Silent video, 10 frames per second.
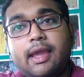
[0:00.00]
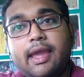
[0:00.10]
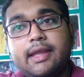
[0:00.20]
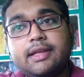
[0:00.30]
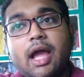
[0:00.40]

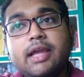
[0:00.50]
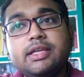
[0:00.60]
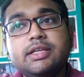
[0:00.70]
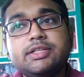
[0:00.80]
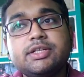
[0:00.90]
and
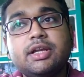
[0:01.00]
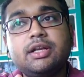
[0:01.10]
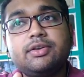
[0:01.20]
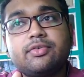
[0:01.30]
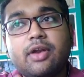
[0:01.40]
I
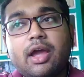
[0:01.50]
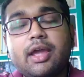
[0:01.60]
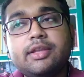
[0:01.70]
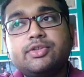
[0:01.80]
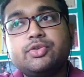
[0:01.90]
shall
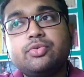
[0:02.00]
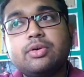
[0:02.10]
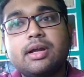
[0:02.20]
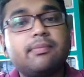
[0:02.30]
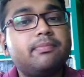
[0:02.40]
try
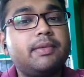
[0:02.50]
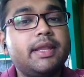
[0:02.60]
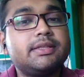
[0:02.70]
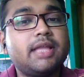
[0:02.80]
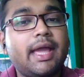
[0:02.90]
to
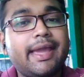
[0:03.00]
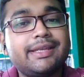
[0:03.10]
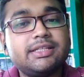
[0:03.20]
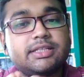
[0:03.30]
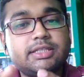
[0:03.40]
complete the
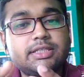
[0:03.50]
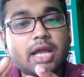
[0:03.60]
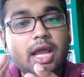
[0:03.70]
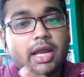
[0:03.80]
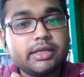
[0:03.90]

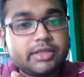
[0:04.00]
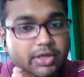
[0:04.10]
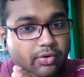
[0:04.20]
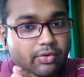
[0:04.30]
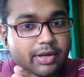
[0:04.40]
entire
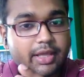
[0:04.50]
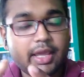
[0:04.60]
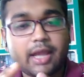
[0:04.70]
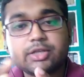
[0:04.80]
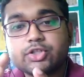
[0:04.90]

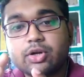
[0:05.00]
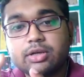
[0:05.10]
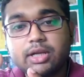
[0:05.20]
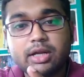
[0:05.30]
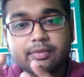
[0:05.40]
theory and
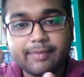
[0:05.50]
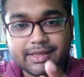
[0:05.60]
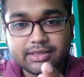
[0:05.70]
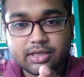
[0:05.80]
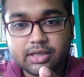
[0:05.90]
shortcut
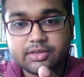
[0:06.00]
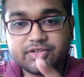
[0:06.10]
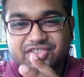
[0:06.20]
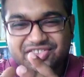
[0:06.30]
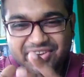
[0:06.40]
method
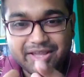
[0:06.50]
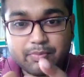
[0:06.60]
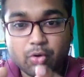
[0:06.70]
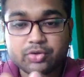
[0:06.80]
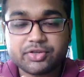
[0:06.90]
tricks